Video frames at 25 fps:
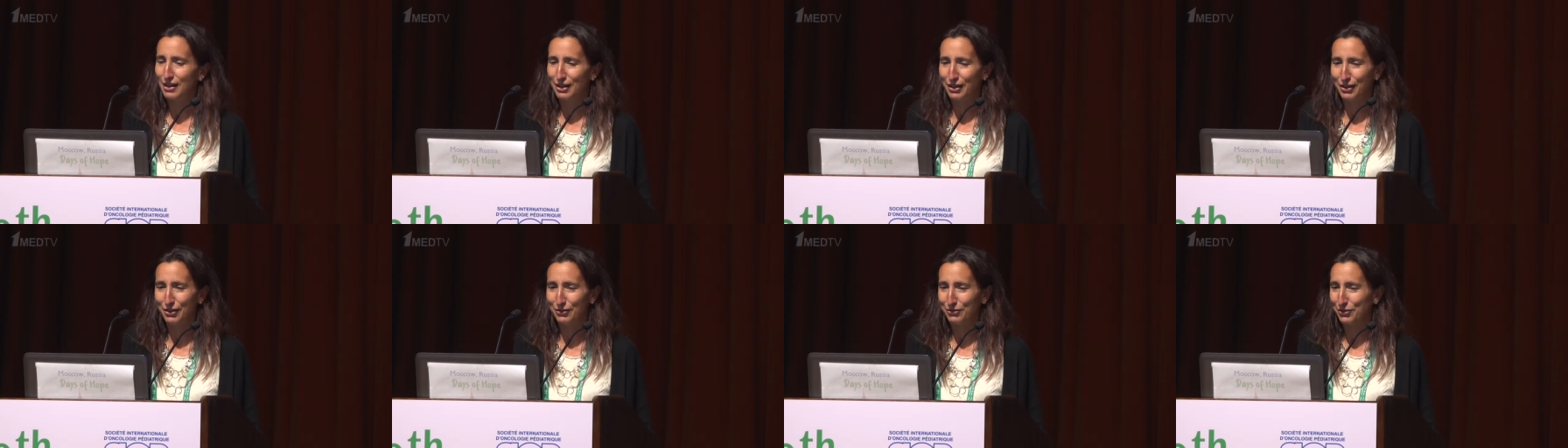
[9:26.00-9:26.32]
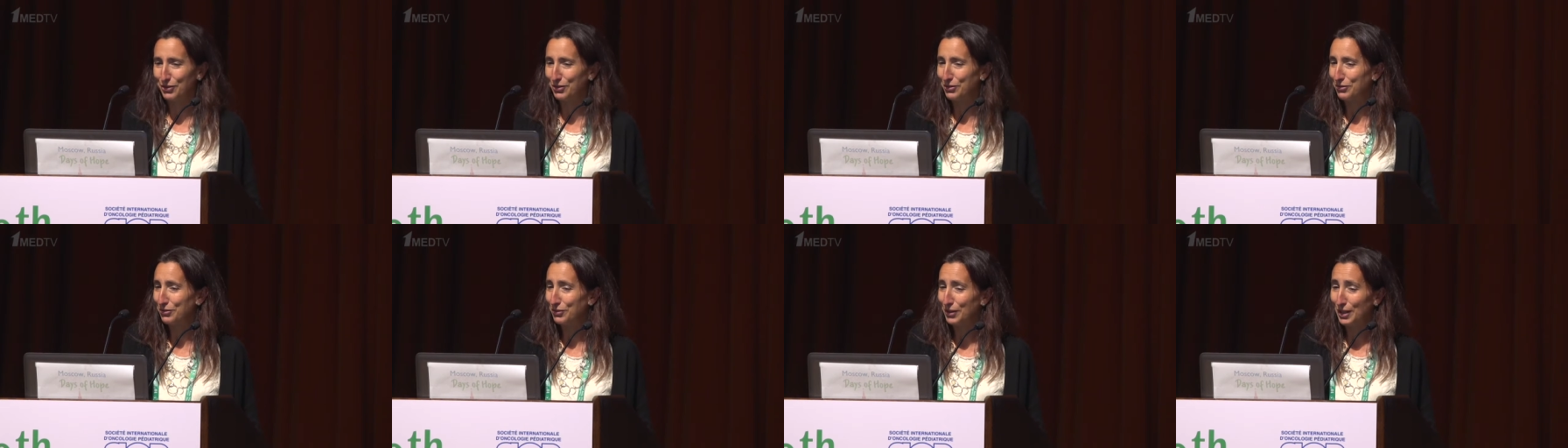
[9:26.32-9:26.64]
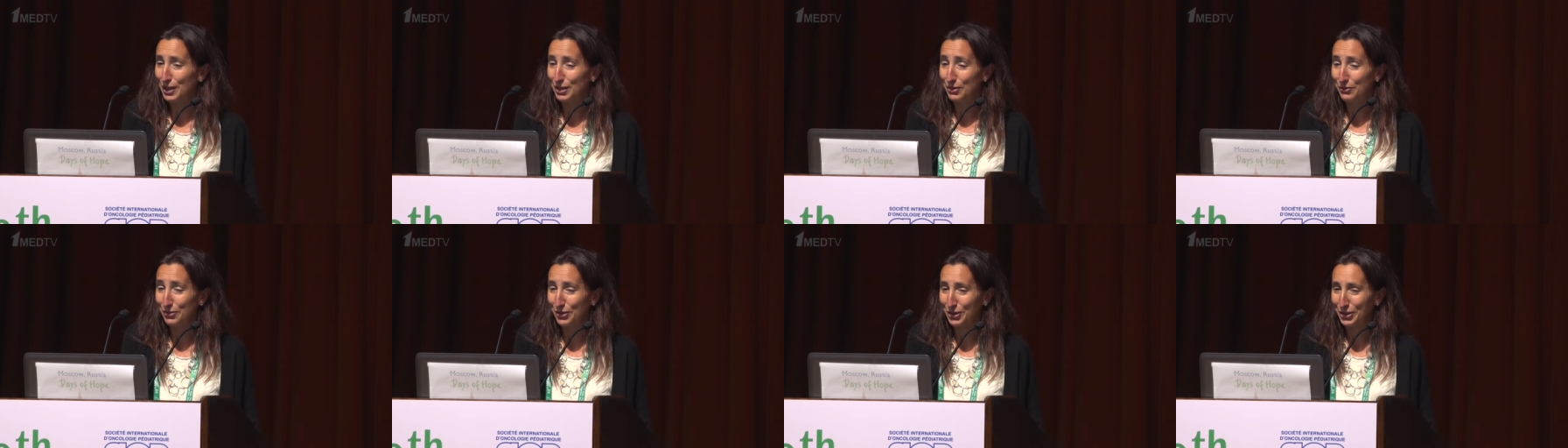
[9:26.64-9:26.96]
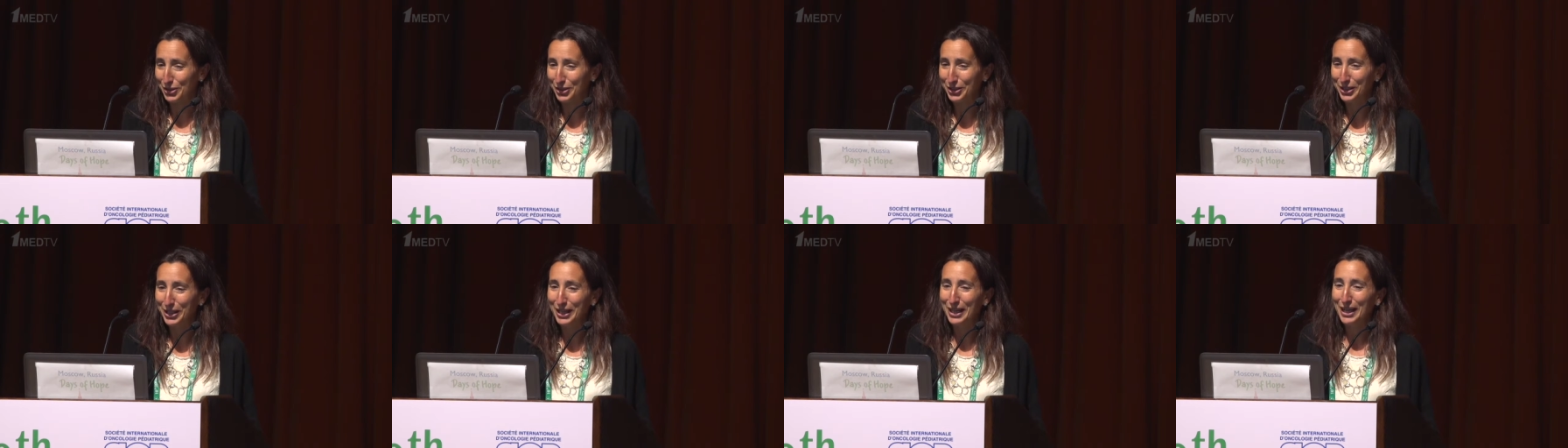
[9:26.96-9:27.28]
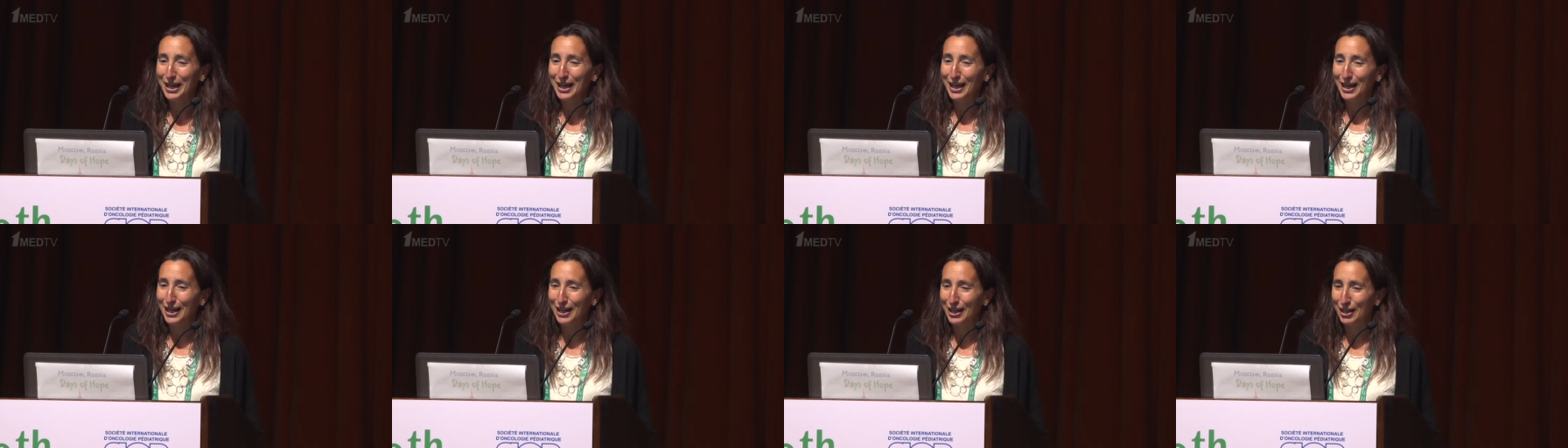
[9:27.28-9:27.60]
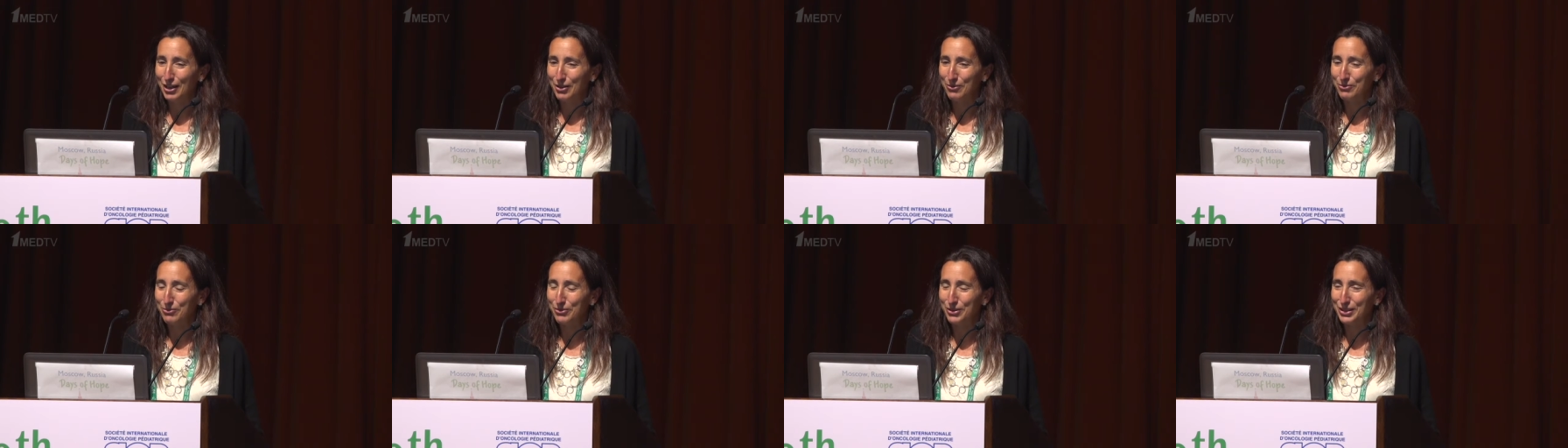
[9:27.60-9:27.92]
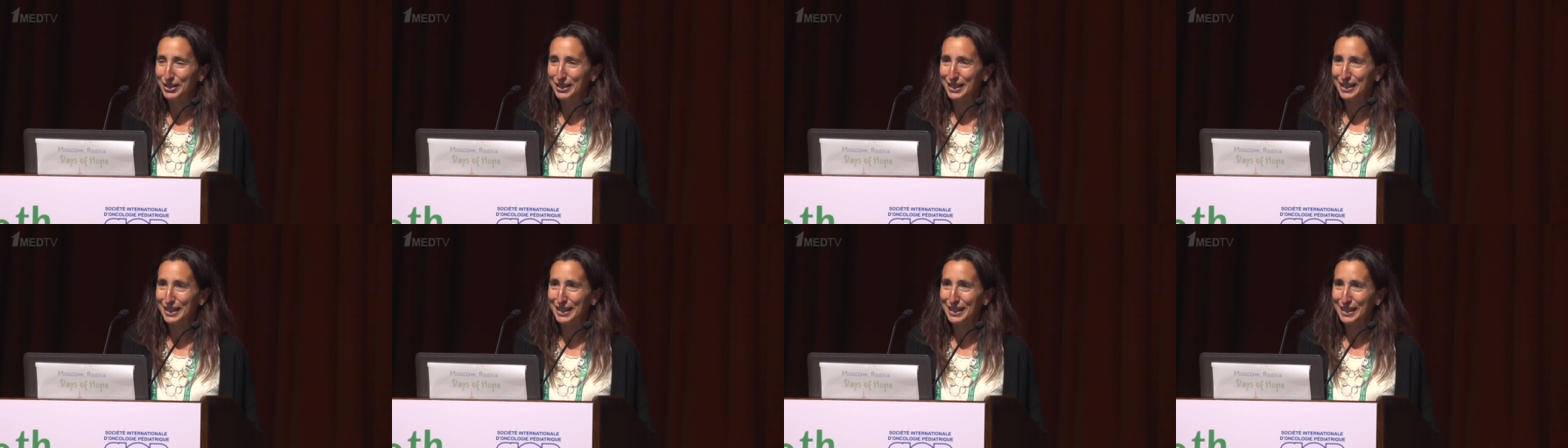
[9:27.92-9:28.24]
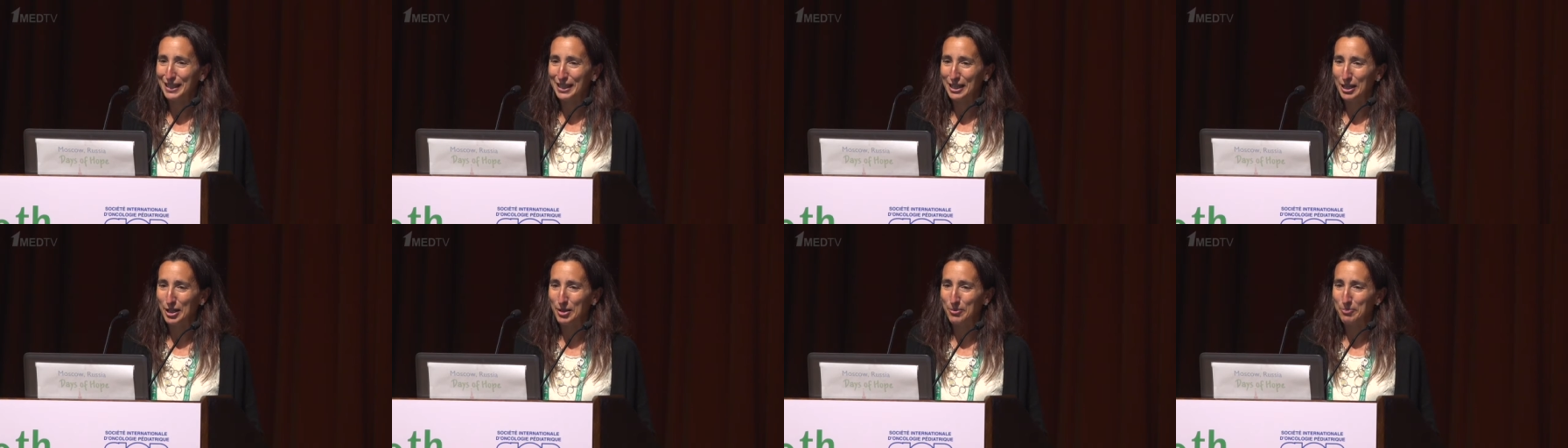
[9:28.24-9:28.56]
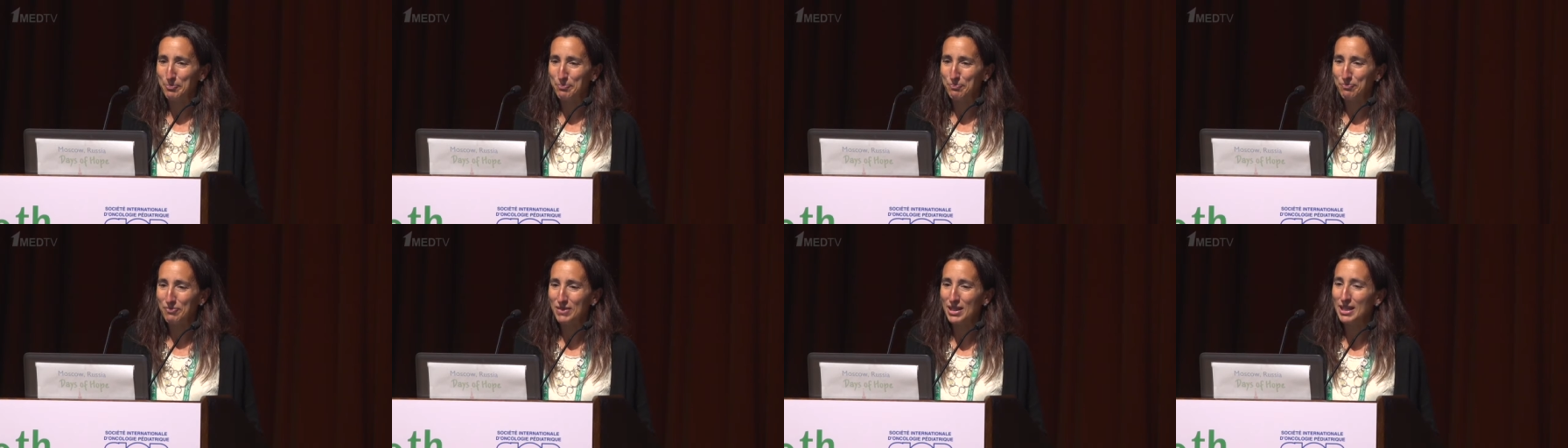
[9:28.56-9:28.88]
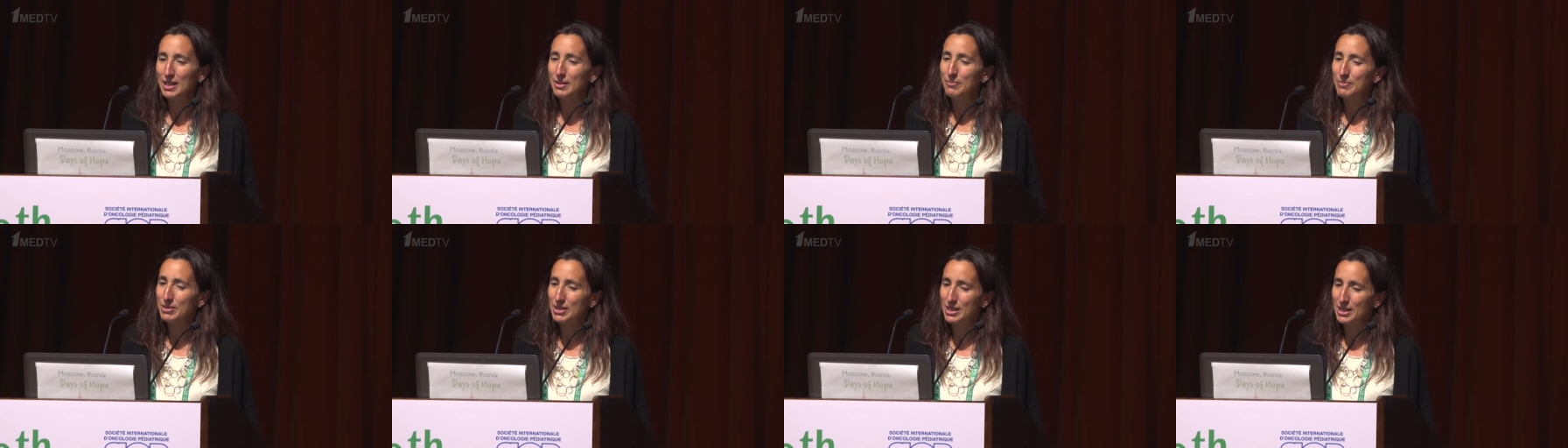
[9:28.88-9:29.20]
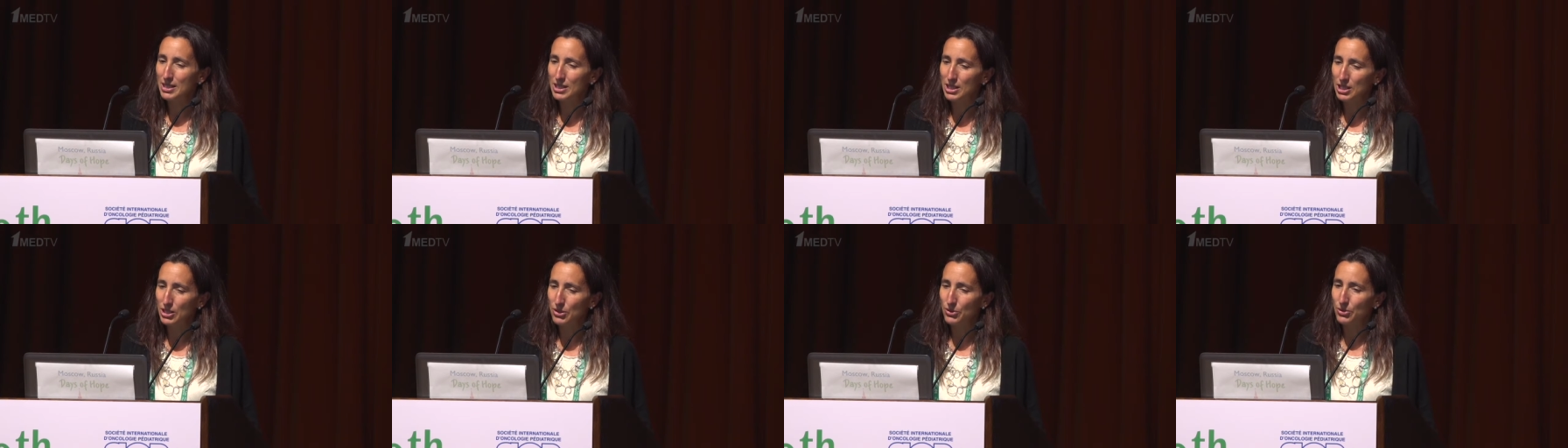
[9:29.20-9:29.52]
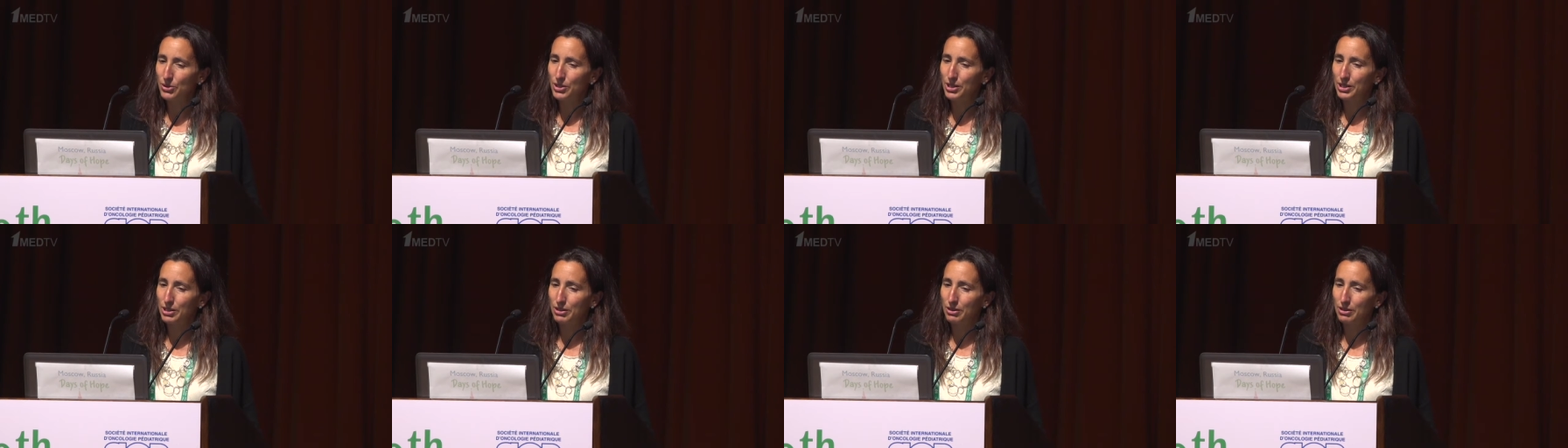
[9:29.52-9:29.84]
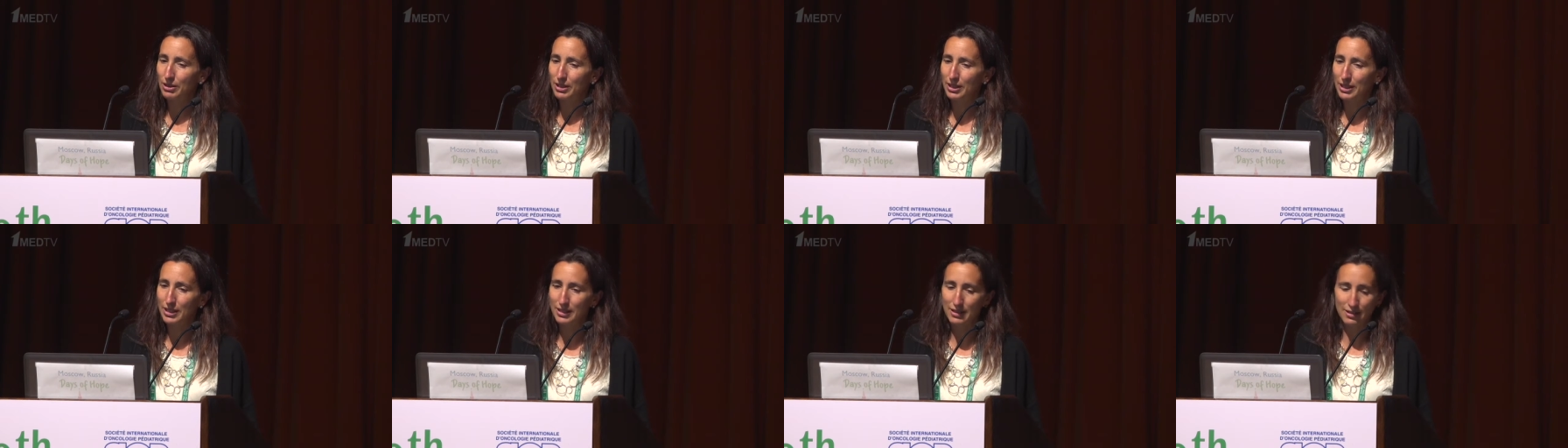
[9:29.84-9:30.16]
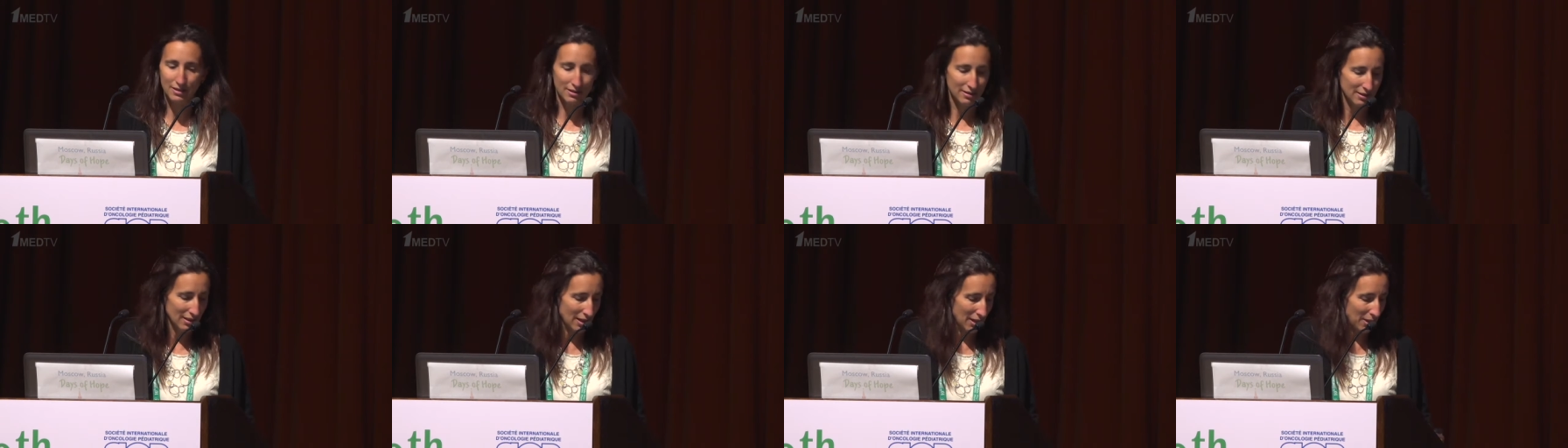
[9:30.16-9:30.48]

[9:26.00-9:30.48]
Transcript: for flavor. Really, MCT oil is